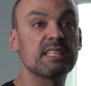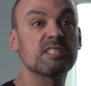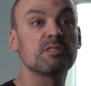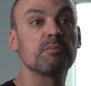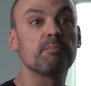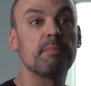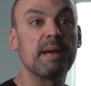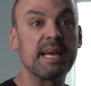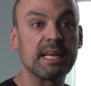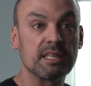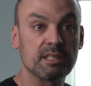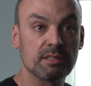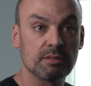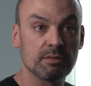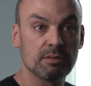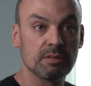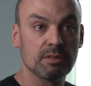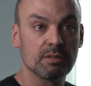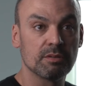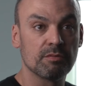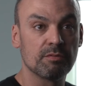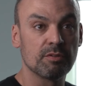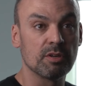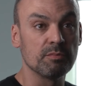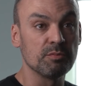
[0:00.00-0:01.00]
expect
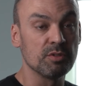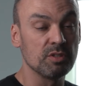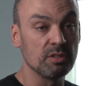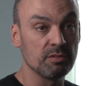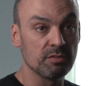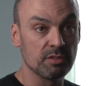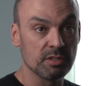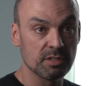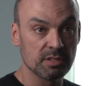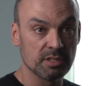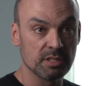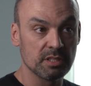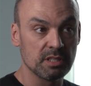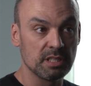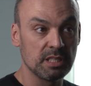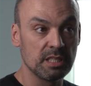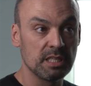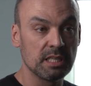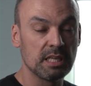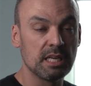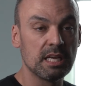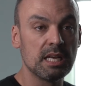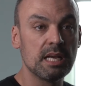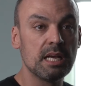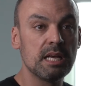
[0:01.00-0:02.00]
from university.
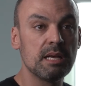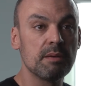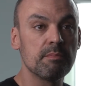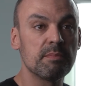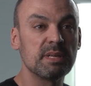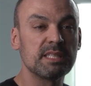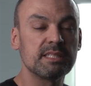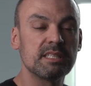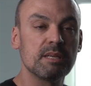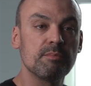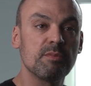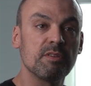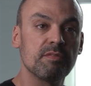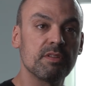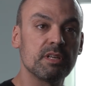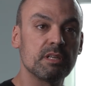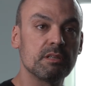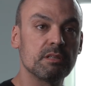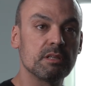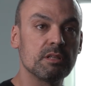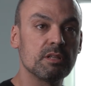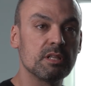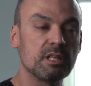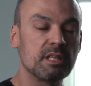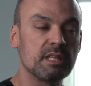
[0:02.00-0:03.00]
But some of
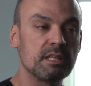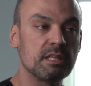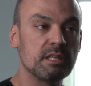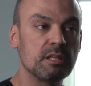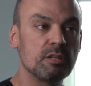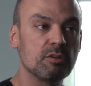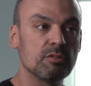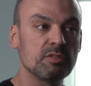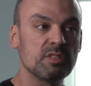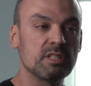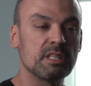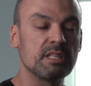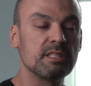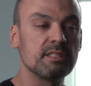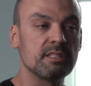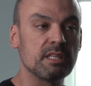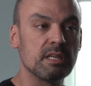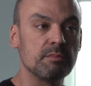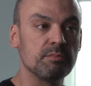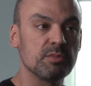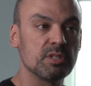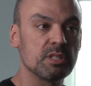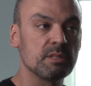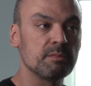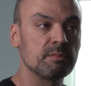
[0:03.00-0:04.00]
those
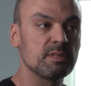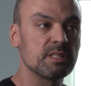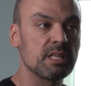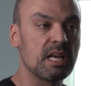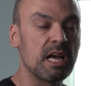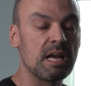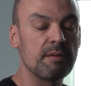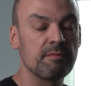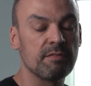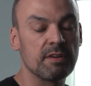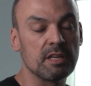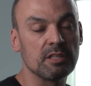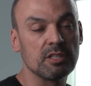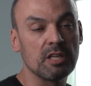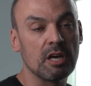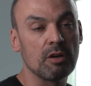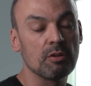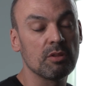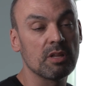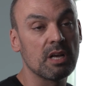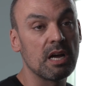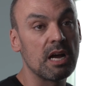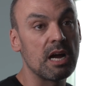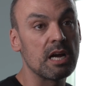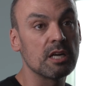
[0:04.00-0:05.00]
assumptions, I found
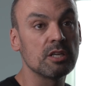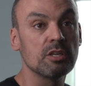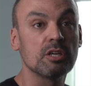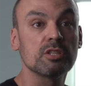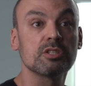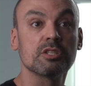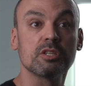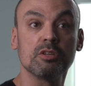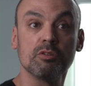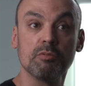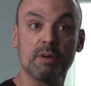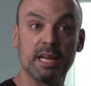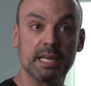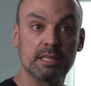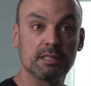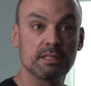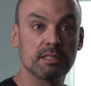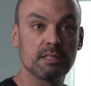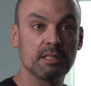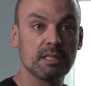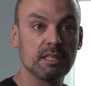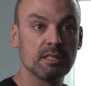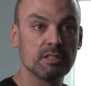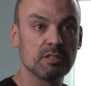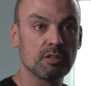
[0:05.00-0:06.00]
out, are not
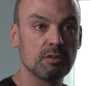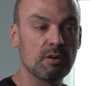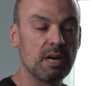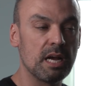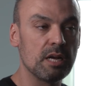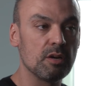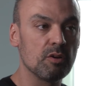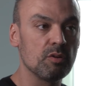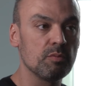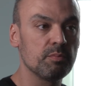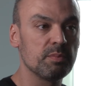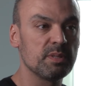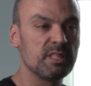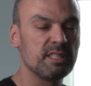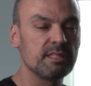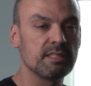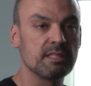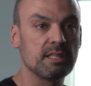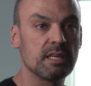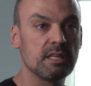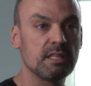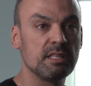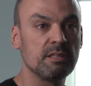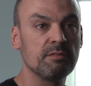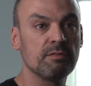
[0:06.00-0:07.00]
correct. So I hope this
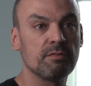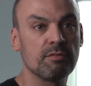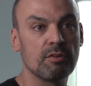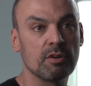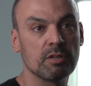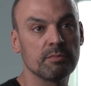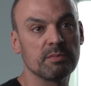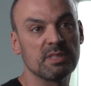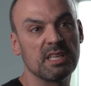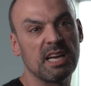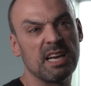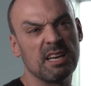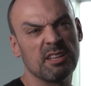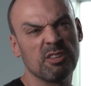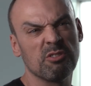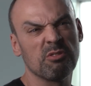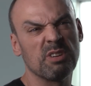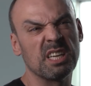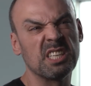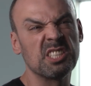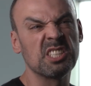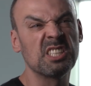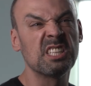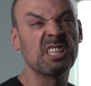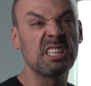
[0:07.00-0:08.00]
study informs higher
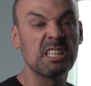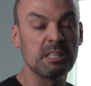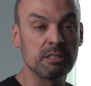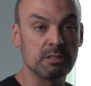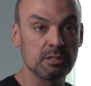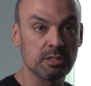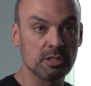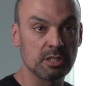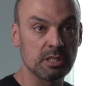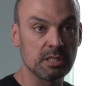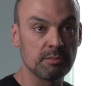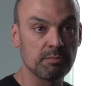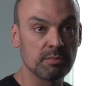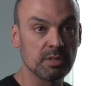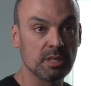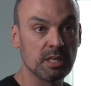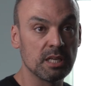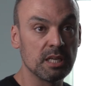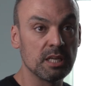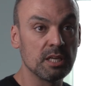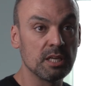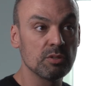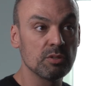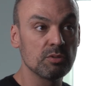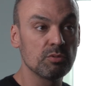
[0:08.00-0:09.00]
education leadership
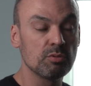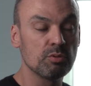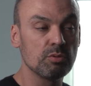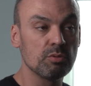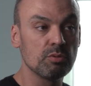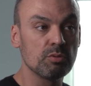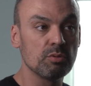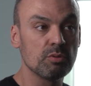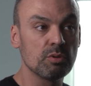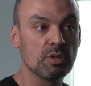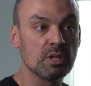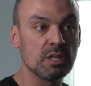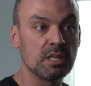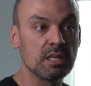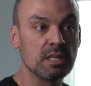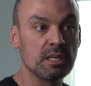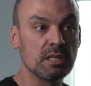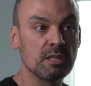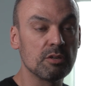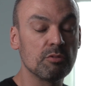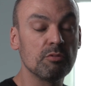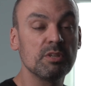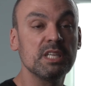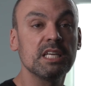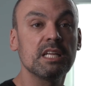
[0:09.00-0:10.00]
to
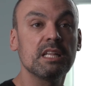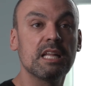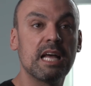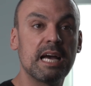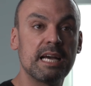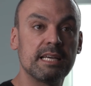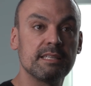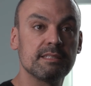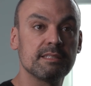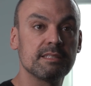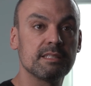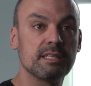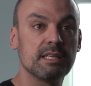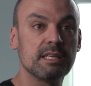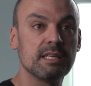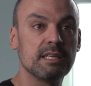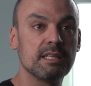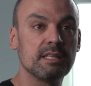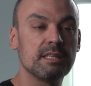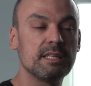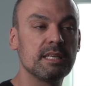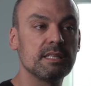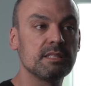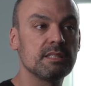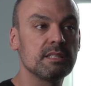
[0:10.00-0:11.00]
realize
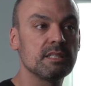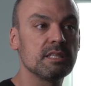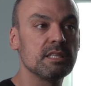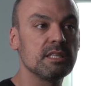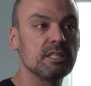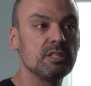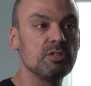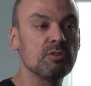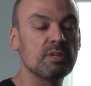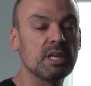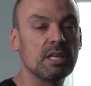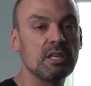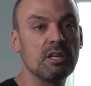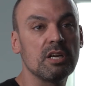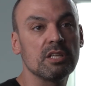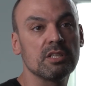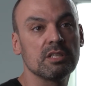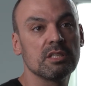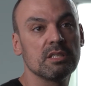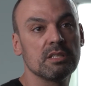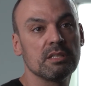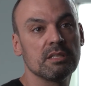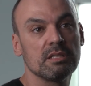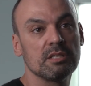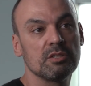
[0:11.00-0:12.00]
that you cannot
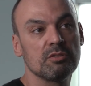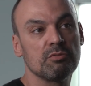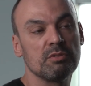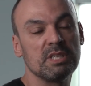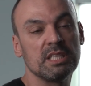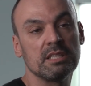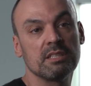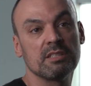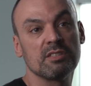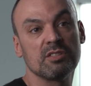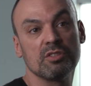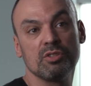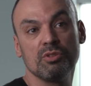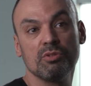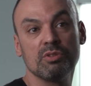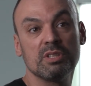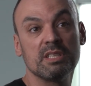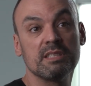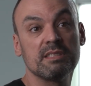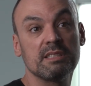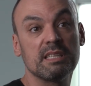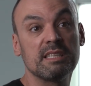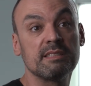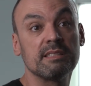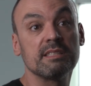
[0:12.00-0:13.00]
treat
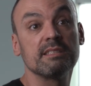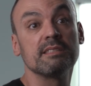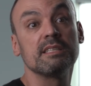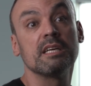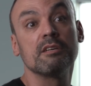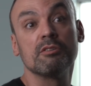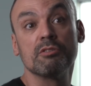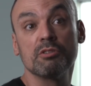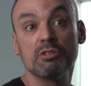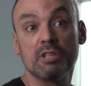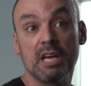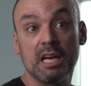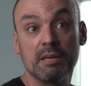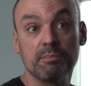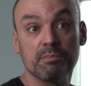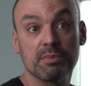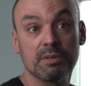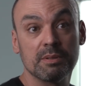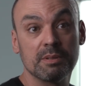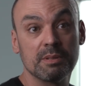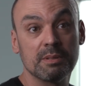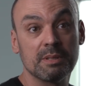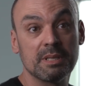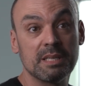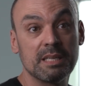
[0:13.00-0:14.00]
students as a stereotype.
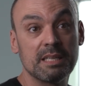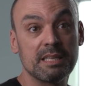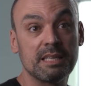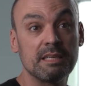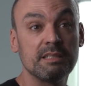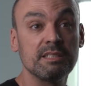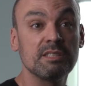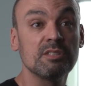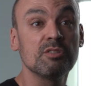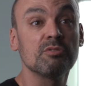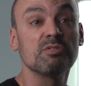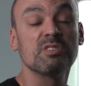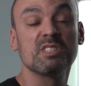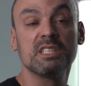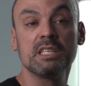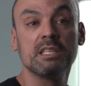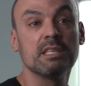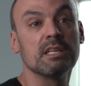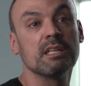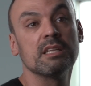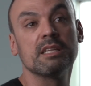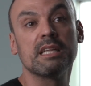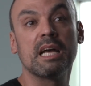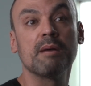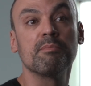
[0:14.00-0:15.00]
There is no
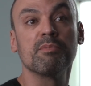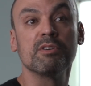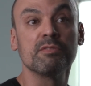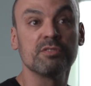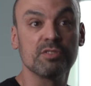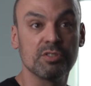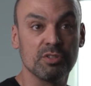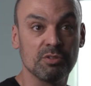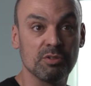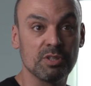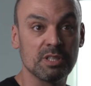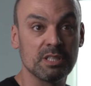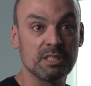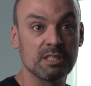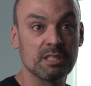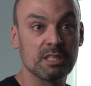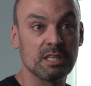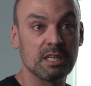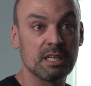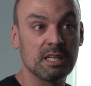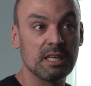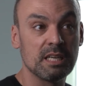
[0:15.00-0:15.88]
single type of student.